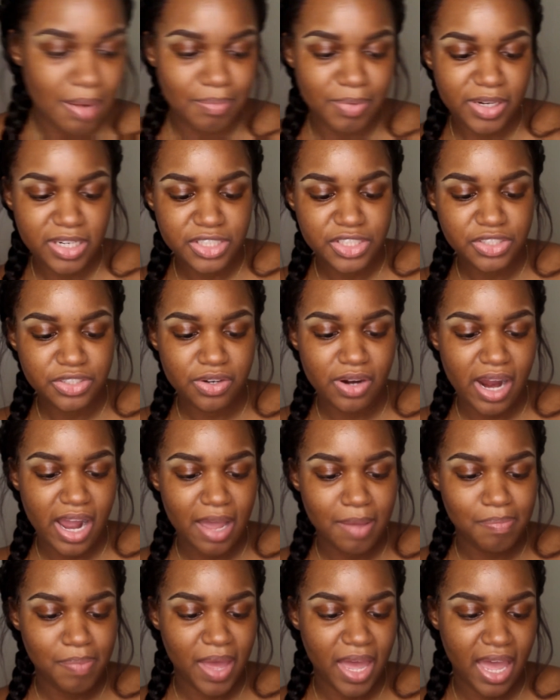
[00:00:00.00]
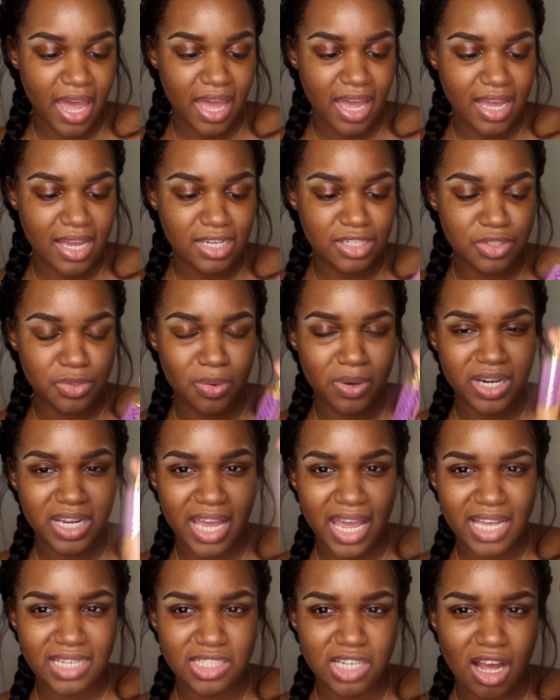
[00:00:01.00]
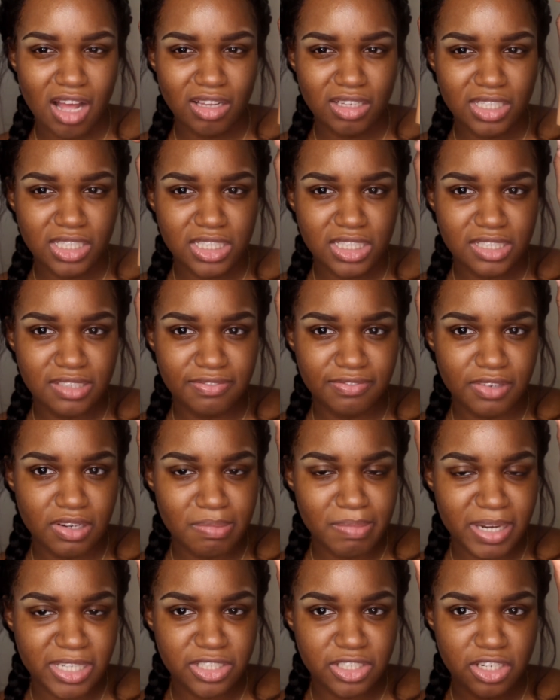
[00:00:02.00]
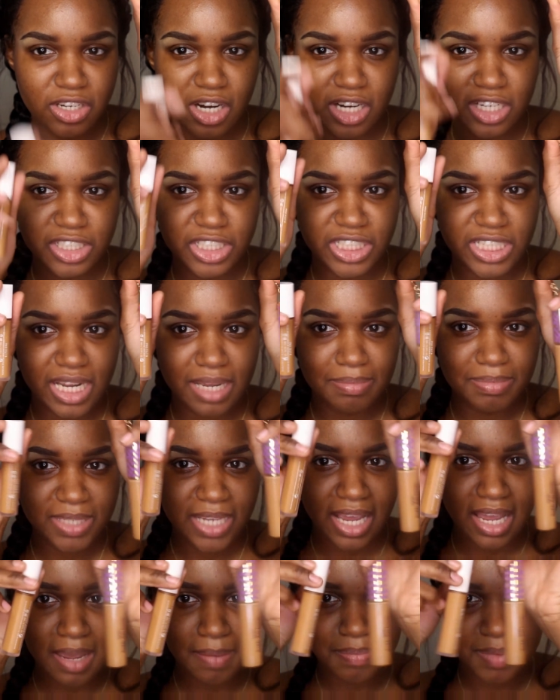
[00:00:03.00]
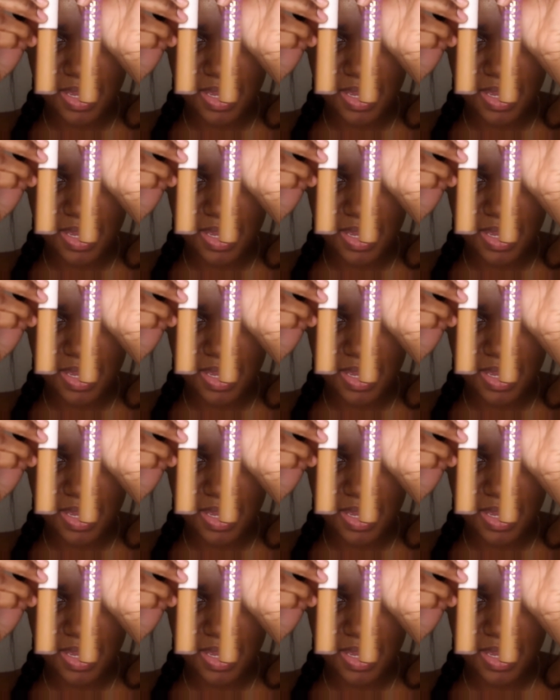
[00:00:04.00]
I'm pretty sure I paid $28 for my Tarte Shape Tape.